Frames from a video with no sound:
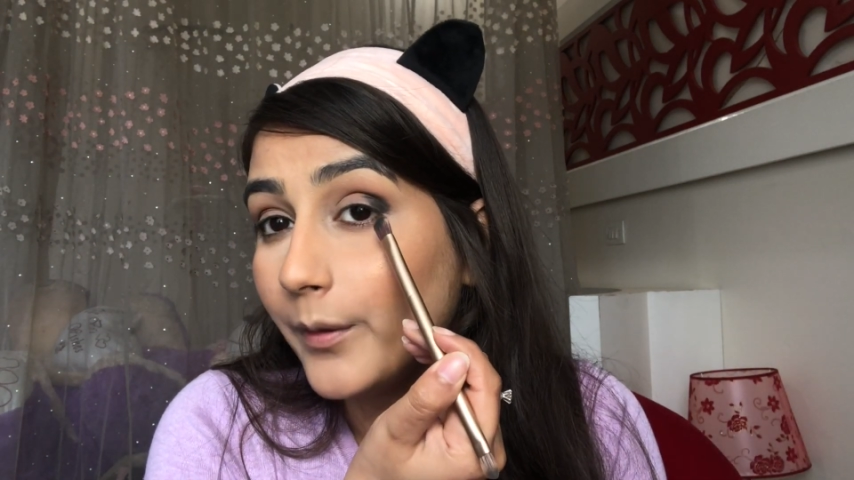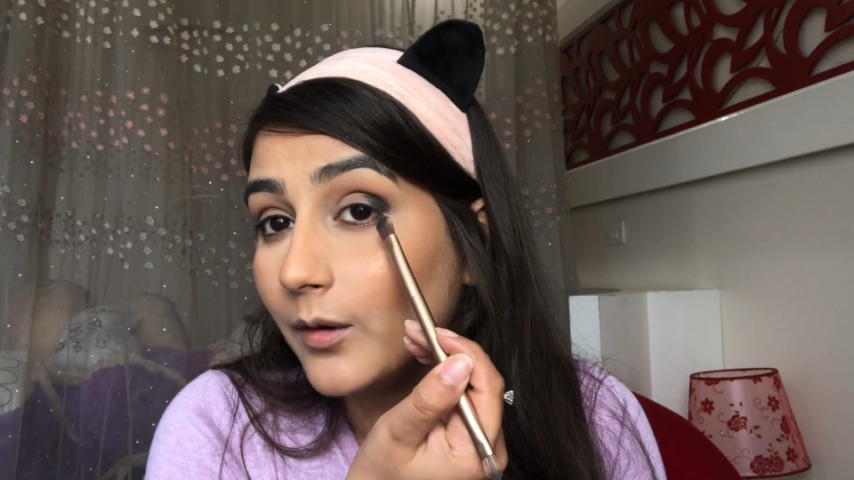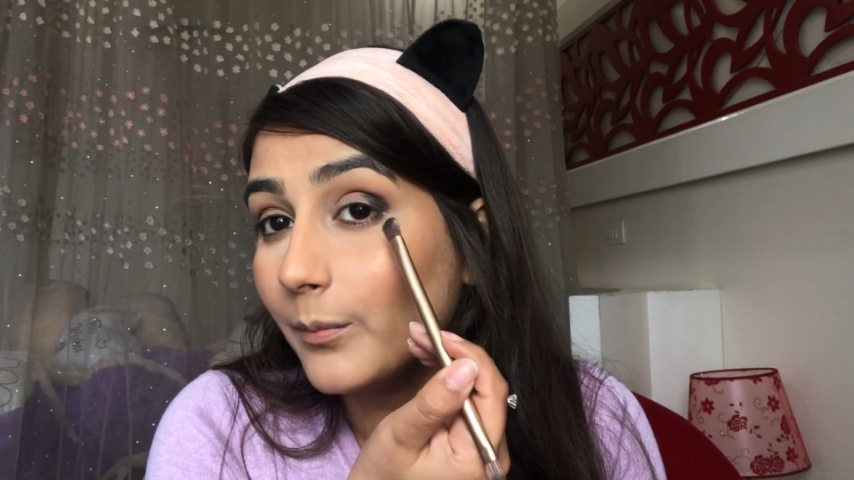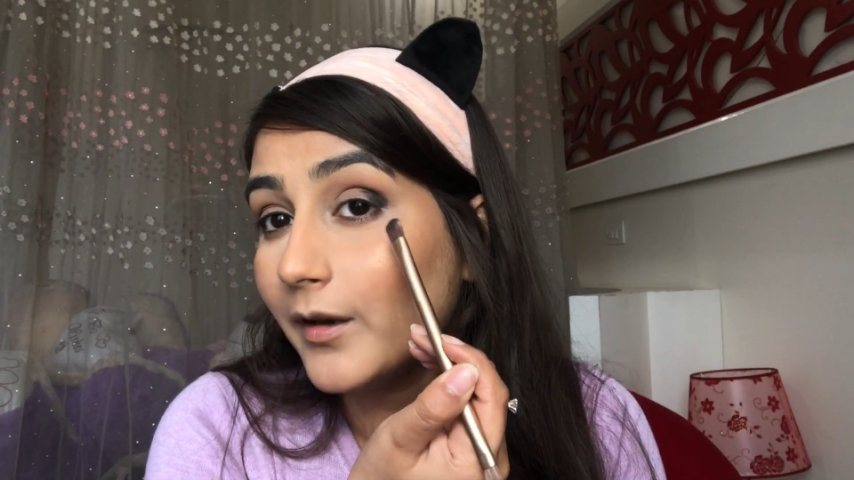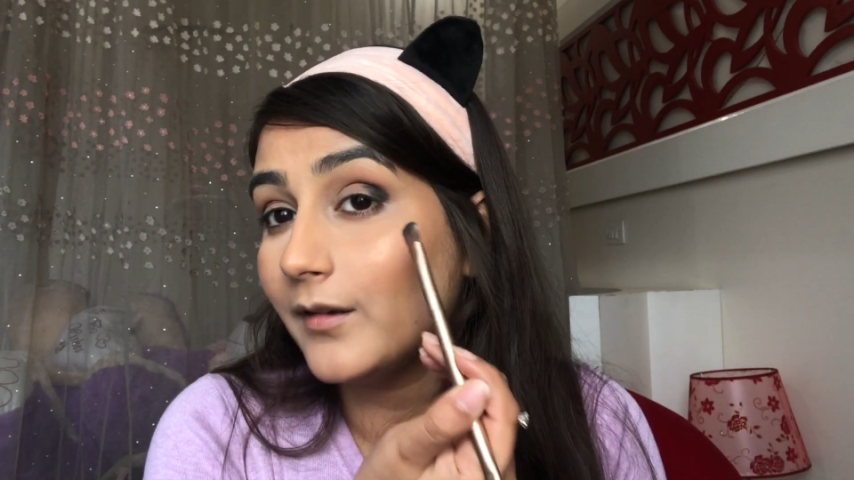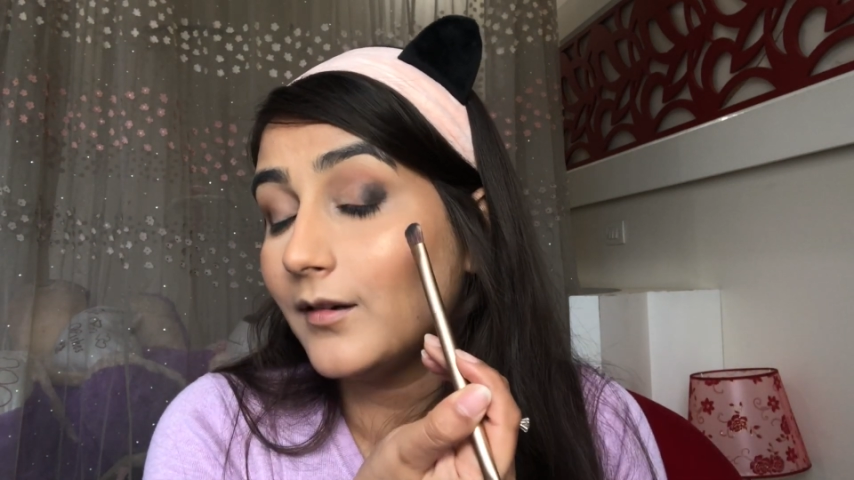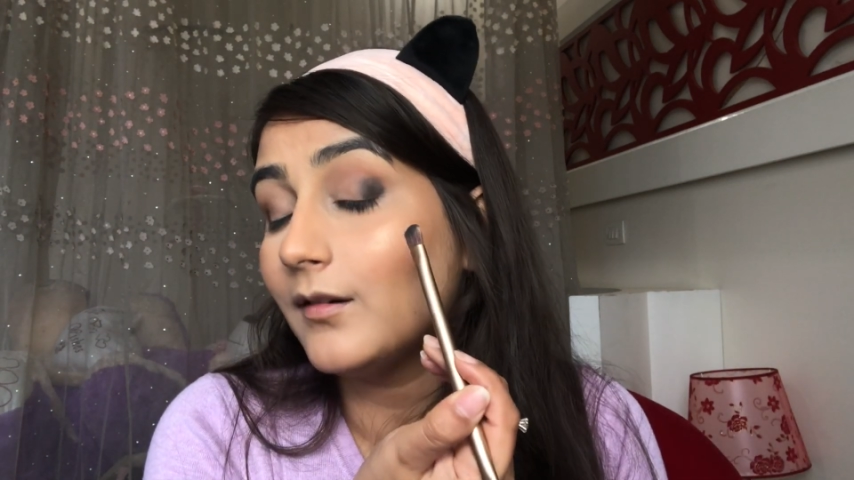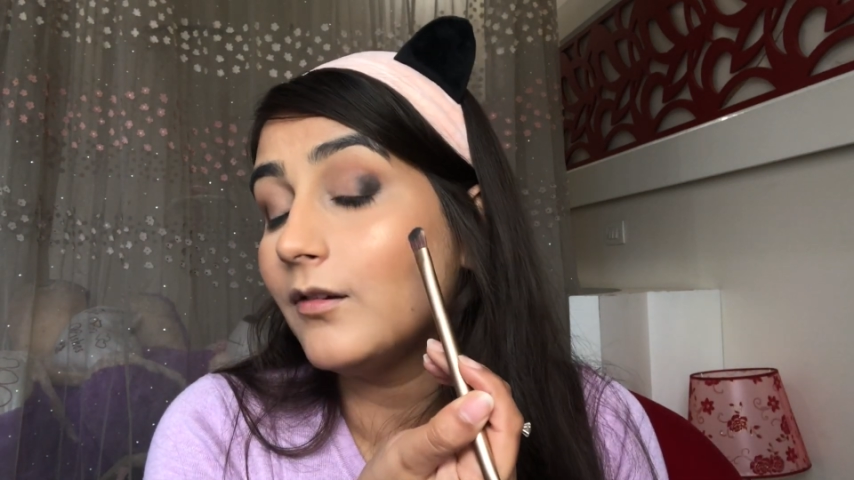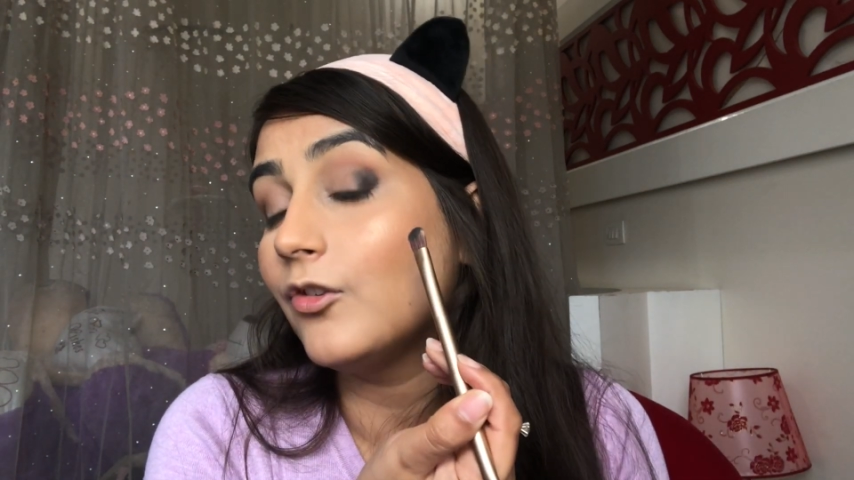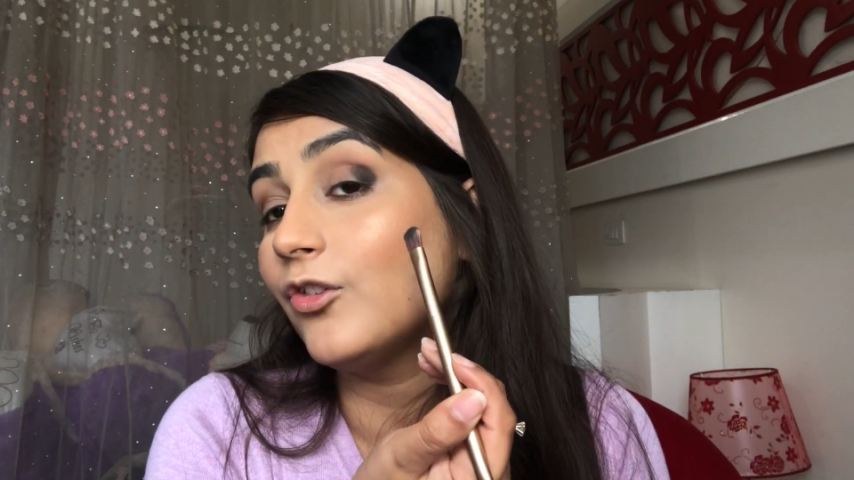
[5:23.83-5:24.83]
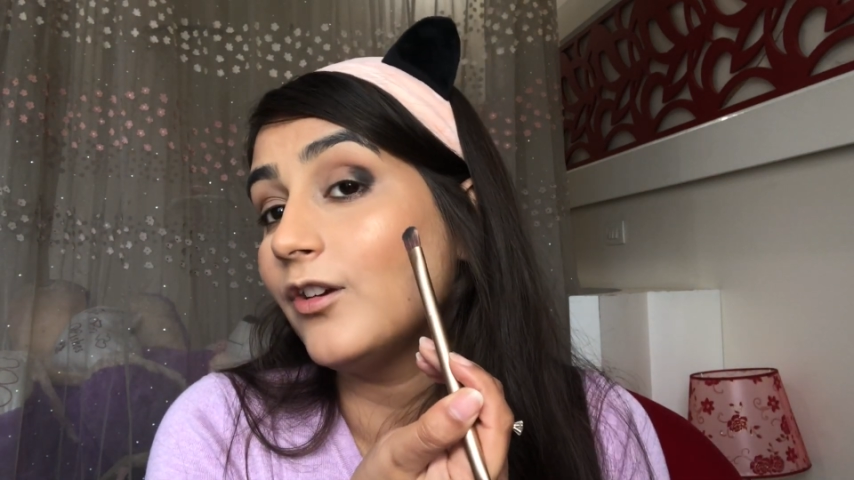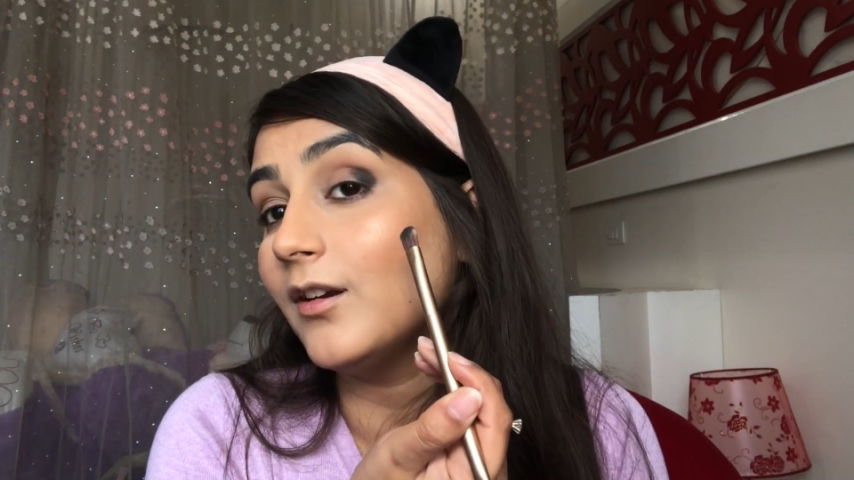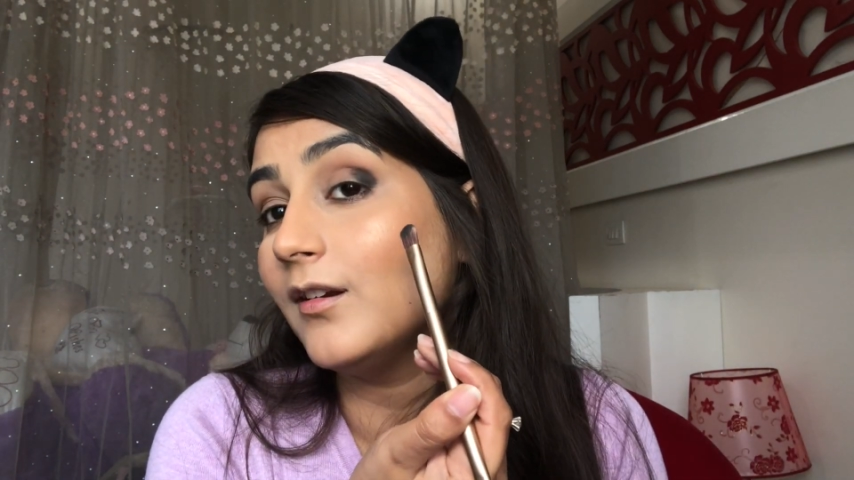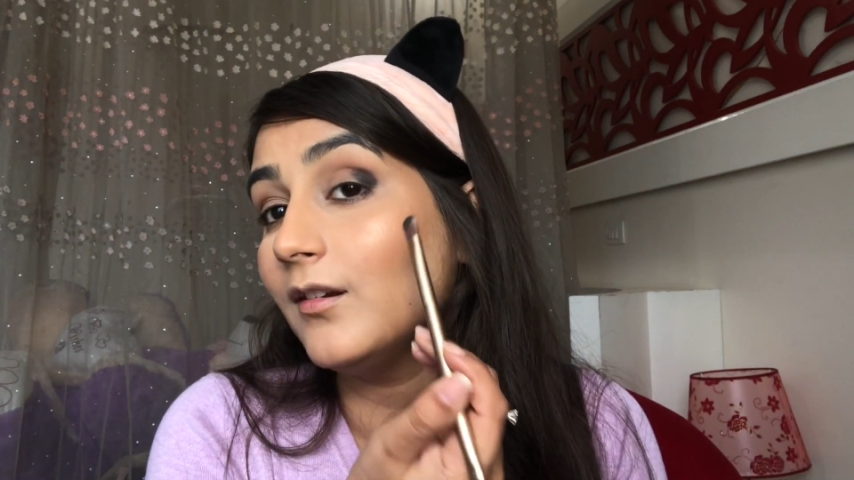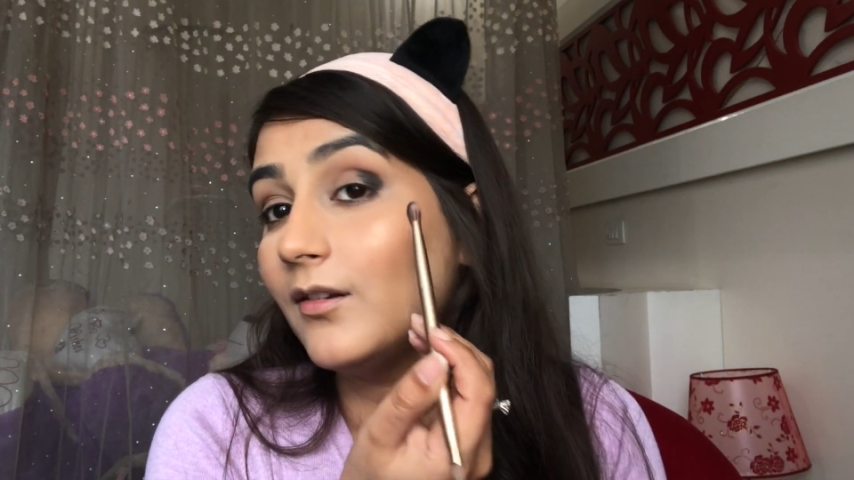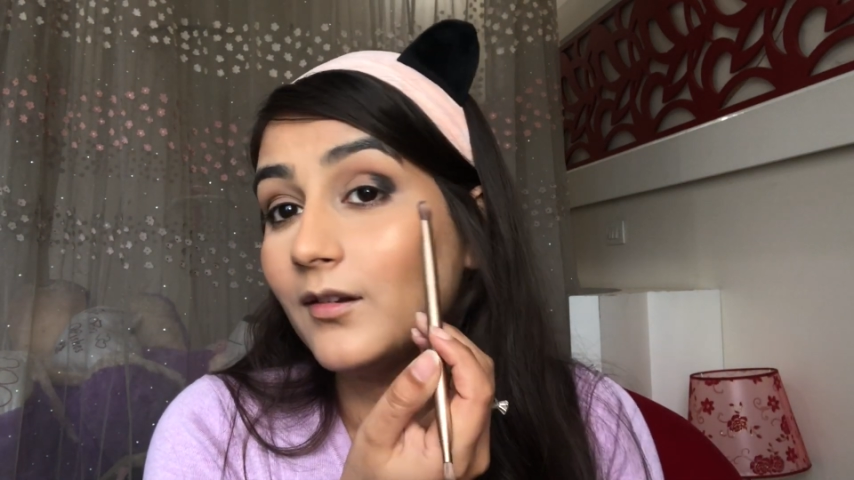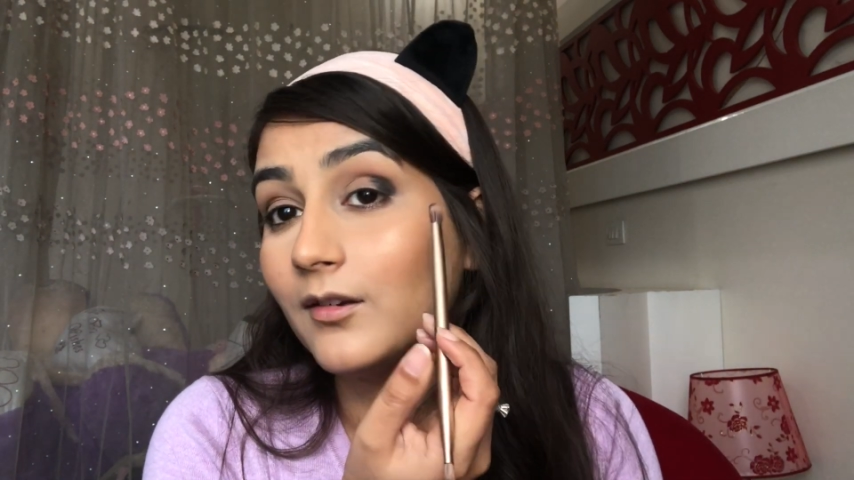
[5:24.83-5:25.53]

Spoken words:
pigmented this shade is.